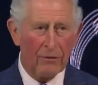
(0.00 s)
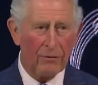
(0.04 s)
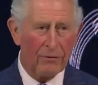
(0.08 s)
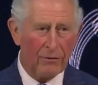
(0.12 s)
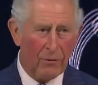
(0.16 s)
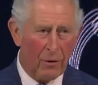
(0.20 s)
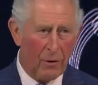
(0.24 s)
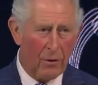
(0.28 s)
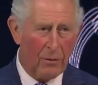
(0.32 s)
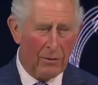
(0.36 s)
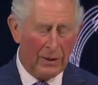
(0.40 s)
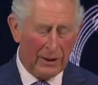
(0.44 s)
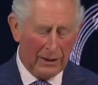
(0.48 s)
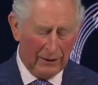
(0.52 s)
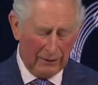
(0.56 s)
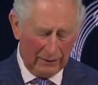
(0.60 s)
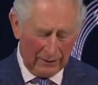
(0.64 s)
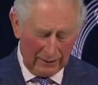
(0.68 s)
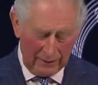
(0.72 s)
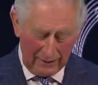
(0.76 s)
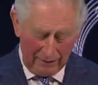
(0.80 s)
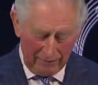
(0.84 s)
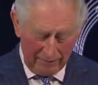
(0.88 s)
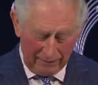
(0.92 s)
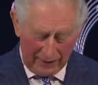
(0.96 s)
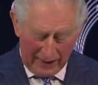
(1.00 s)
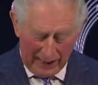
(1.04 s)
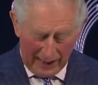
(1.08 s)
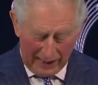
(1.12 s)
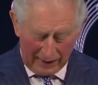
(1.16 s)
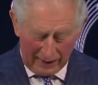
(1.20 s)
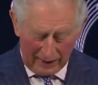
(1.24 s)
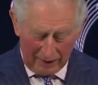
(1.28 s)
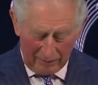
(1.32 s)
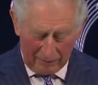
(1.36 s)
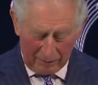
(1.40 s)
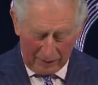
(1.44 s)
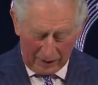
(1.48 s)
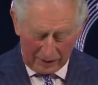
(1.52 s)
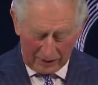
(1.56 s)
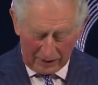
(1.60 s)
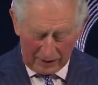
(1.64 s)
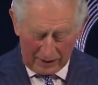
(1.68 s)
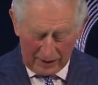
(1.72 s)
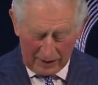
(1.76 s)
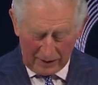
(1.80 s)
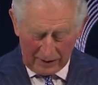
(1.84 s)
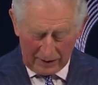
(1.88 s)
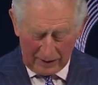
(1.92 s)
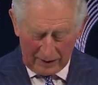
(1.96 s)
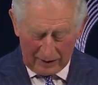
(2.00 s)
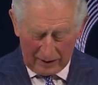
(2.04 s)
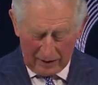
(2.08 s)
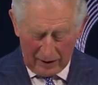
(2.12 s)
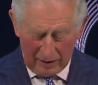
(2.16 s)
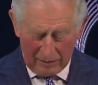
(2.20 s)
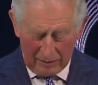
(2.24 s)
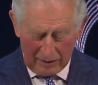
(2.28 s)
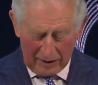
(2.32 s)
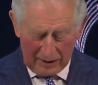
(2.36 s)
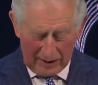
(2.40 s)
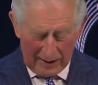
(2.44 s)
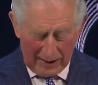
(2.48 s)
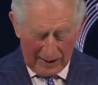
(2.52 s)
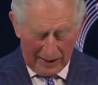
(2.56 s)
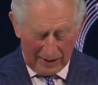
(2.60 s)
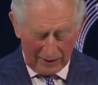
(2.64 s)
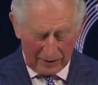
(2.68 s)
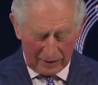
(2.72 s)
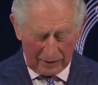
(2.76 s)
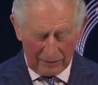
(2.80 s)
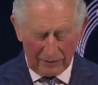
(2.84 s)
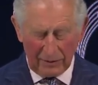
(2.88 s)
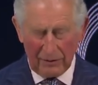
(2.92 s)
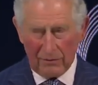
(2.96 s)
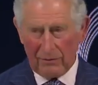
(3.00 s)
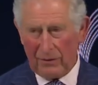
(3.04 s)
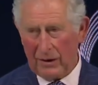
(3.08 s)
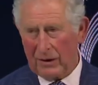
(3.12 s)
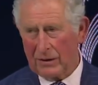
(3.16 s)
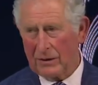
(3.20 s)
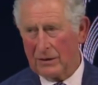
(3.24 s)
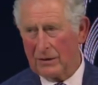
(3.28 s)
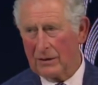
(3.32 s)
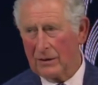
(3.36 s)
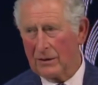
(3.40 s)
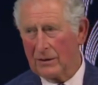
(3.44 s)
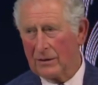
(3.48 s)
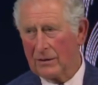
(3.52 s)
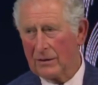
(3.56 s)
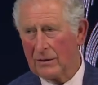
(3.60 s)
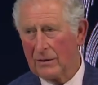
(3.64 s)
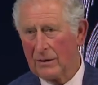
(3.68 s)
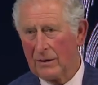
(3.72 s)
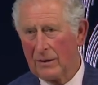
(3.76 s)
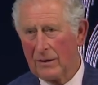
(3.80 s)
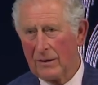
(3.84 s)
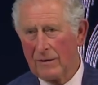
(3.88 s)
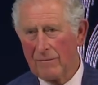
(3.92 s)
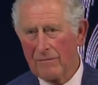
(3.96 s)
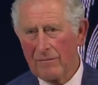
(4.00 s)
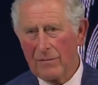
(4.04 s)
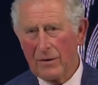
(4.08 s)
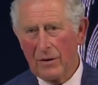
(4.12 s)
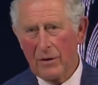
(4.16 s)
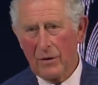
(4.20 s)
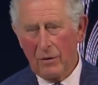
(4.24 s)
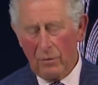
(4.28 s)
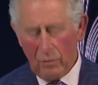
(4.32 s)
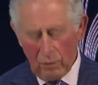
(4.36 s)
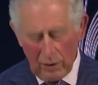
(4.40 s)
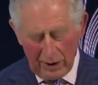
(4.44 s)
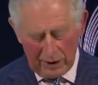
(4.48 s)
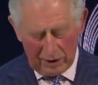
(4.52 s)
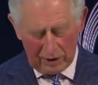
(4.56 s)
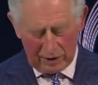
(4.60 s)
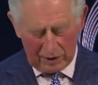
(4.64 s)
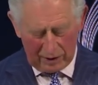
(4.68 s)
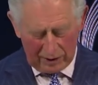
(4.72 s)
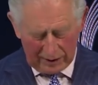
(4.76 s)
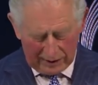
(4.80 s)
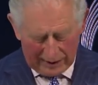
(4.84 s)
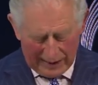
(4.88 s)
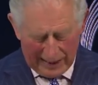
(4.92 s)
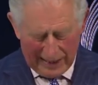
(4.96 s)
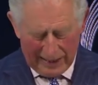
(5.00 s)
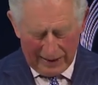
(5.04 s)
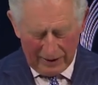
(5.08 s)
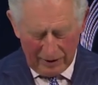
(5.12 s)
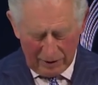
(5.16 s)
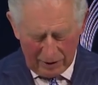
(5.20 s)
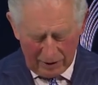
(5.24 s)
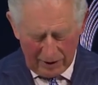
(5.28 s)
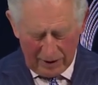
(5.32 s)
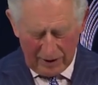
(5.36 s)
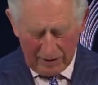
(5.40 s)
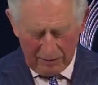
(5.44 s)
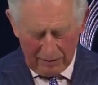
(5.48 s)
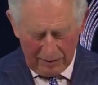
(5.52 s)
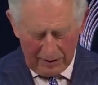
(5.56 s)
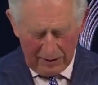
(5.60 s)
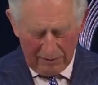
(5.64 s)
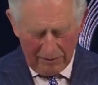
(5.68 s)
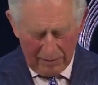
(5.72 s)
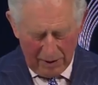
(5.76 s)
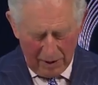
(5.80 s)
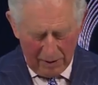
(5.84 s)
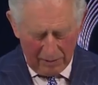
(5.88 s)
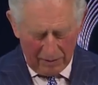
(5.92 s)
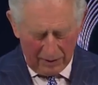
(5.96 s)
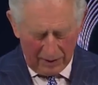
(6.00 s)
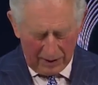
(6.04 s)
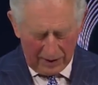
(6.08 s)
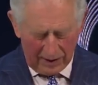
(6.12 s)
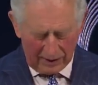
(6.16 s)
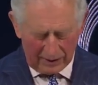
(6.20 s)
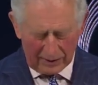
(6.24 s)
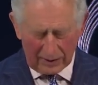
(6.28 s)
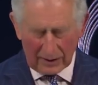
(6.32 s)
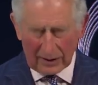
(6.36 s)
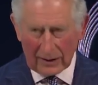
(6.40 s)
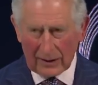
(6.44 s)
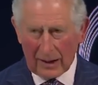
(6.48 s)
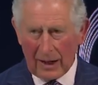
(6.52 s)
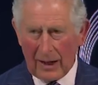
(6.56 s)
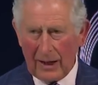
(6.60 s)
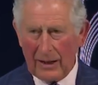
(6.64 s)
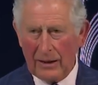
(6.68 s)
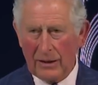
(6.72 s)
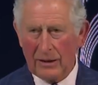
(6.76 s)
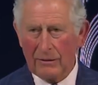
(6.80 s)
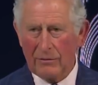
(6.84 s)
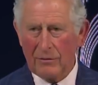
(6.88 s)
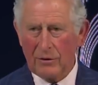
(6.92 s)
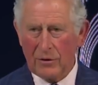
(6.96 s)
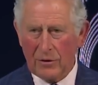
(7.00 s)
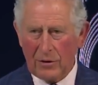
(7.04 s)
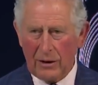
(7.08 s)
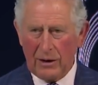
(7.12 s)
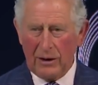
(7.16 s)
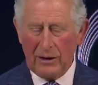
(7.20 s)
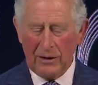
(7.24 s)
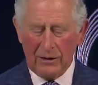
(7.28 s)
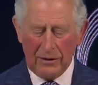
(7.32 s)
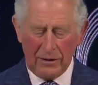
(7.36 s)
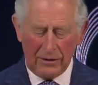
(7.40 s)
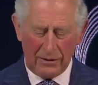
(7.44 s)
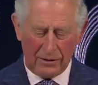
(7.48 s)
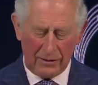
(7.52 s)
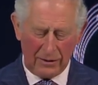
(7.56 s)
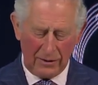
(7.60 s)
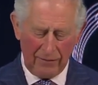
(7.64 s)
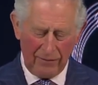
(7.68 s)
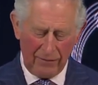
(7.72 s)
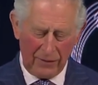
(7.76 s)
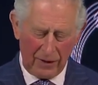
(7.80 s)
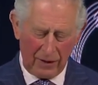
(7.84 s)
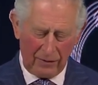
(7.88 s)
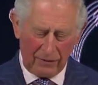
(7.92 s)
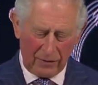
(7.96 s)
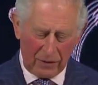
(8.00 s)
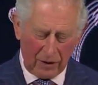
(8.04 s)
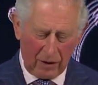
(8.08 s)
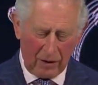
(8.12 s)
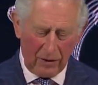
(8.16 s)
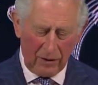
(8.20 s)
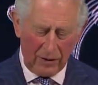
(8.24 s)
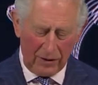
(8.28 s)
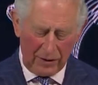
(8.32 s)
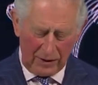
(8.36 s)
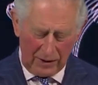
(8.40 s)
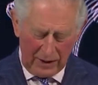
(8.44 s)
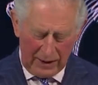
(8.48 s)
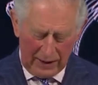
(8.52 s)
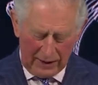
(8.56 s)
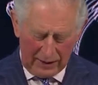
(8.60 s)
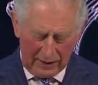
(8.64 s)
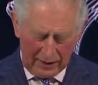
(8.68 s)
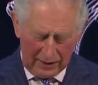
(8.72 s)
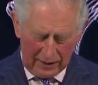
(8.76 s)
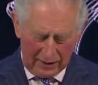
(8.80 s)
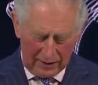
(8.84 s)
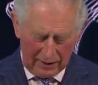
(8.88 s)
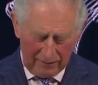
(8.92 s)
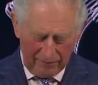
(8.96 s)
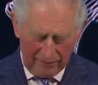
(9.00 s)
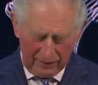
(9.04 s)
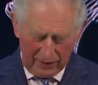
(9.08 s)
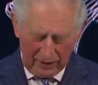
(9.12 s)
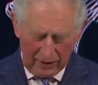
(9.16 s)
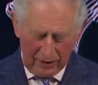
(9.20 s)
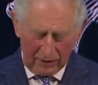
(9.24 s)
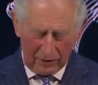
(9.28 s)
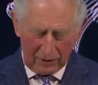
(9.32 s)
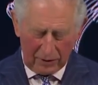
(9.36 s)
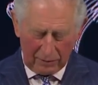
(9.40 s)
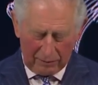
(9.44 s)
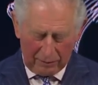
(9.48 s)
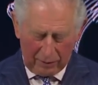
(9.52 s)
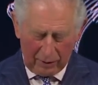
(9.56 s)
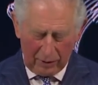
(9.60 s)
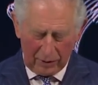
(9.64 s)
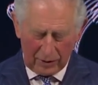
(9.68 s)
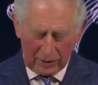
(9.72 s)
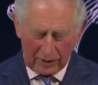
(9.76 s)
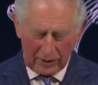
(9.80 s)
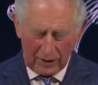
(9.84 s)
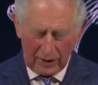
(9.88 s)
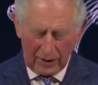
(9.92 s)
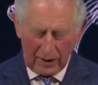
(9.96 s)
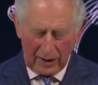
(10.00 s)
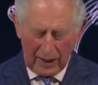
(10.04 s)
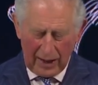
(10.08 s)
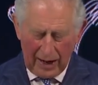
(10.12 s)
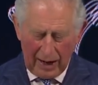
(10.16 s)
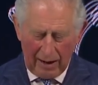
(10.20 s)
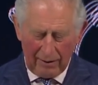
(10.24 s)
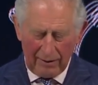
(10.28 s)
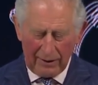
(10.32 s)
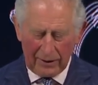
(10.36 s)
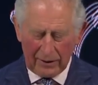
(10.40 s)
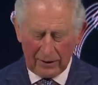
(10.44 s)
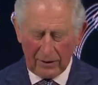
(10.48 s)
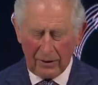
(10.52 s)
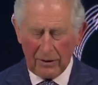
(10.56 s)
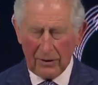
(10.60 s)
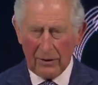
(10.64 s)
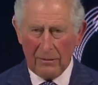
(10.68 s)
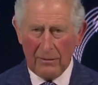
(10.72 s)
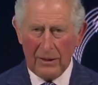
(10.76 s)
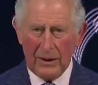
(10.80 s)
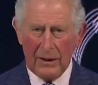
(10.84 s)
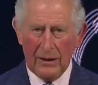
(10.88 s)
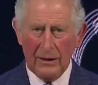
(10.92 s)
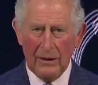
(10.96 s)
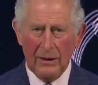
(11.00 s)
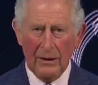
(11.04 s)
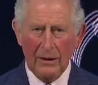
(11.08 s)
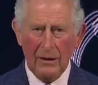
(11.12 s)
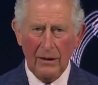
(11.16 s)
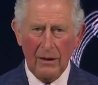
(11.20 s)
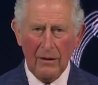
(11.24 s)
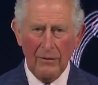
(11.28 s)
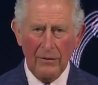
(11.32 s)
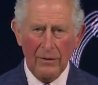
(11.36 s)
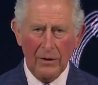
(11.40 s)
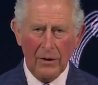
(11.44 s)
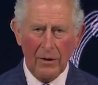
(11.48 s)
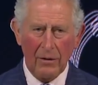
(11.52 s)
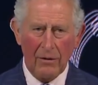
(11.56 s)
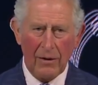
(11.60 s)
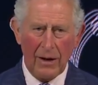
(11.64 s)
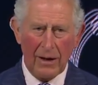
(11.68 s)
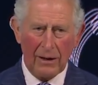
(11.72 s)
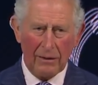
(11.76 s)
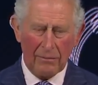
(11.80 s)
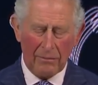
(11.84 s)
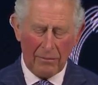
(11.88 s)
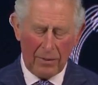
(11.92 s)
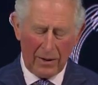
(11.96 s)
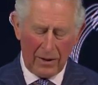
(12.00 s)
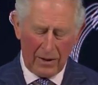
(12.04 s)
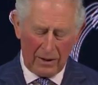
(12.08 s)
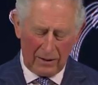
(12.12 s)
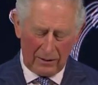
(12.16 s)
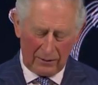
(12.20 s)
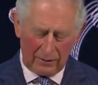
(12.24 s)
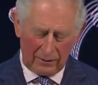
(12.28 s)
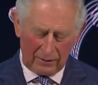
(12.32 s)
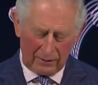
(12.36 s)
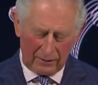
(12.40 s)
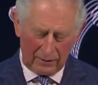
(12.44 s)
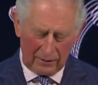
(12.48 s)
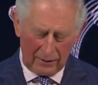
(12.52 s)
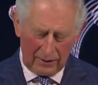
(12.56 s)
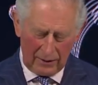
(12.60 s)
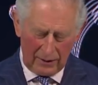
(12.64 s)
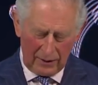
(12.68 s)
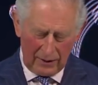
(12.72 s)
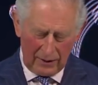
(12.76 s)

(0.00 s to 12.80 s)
of forming an unprecedented global alliance of investors which can genuinely mobilize the kind of trillions of dollars needed to put our economy on the correct path.